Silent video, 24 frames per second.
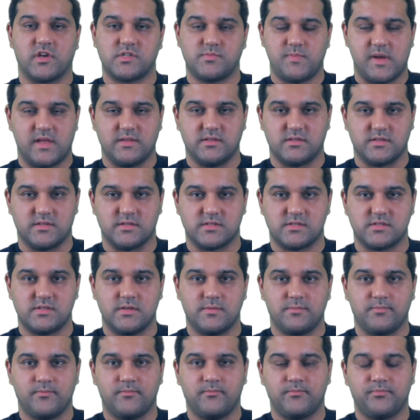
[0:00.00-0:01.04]
expenses.
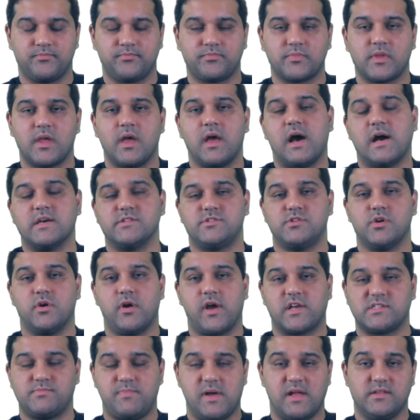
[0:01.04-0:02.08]
As your
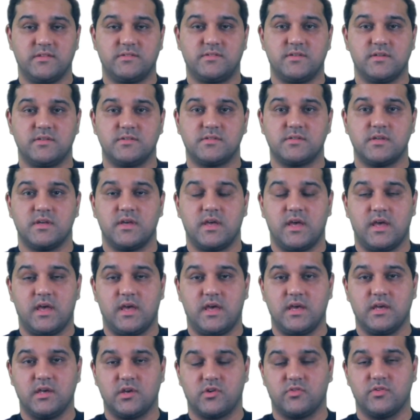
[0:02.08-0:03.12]
expenses
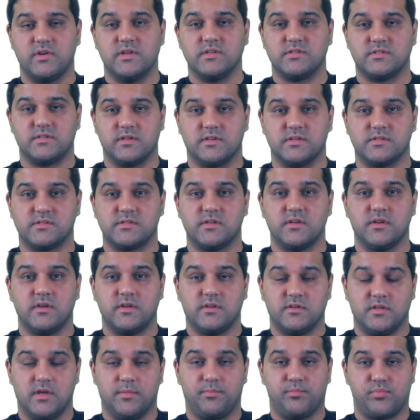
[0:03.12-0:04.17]
increases,
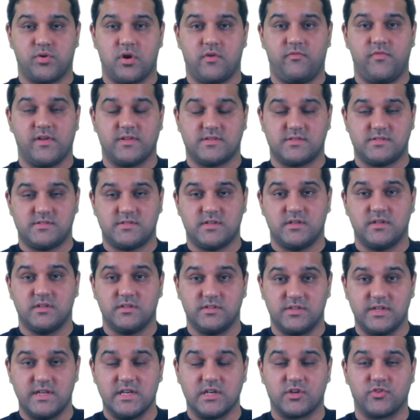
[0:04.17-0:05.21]
your profits
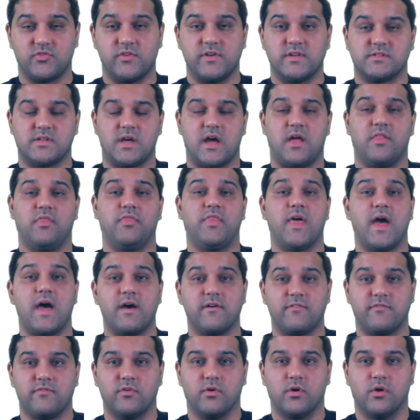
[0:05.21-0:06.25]
decrease, and
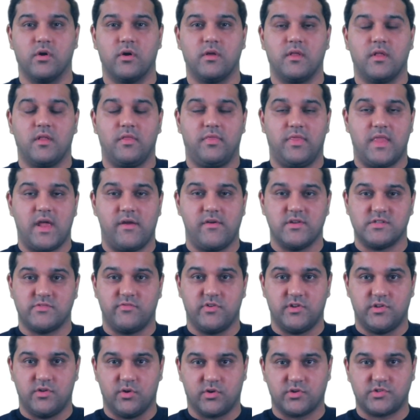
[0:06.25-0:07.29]
therefore there is a
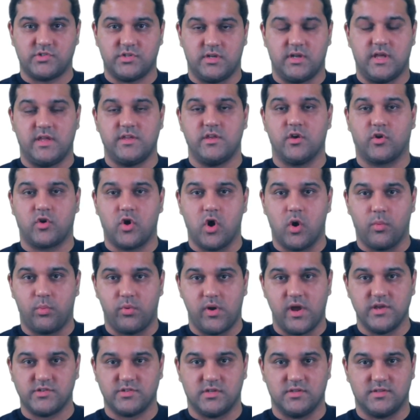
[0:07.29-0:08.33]
reduction in your
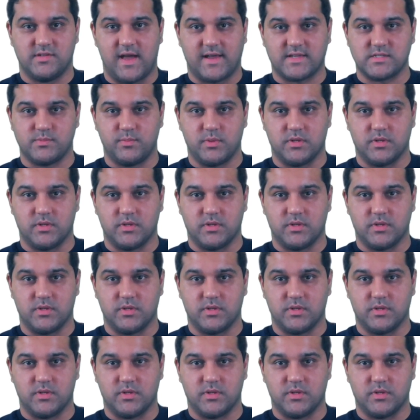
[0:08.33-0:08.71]
corporation tax